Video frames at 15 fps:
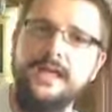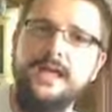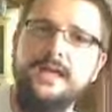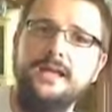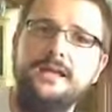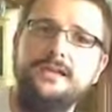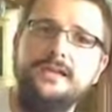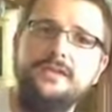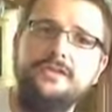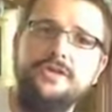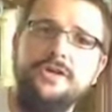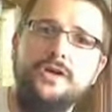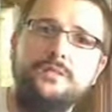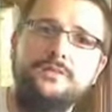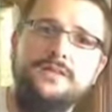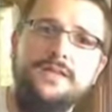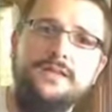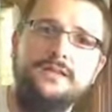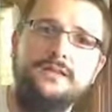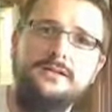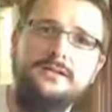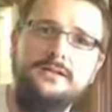A and F sharp
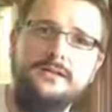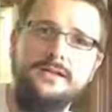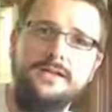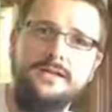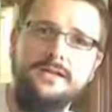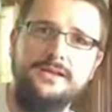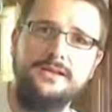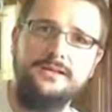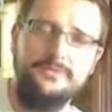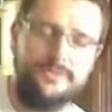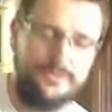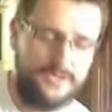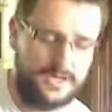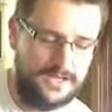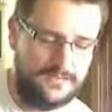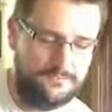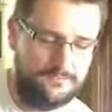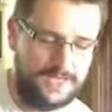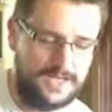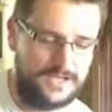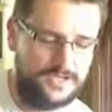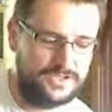together, they give you a
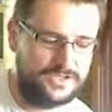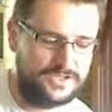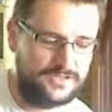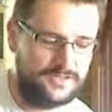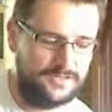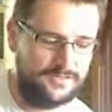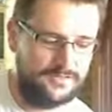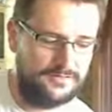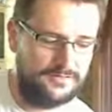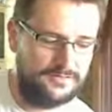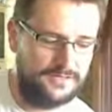major sixth.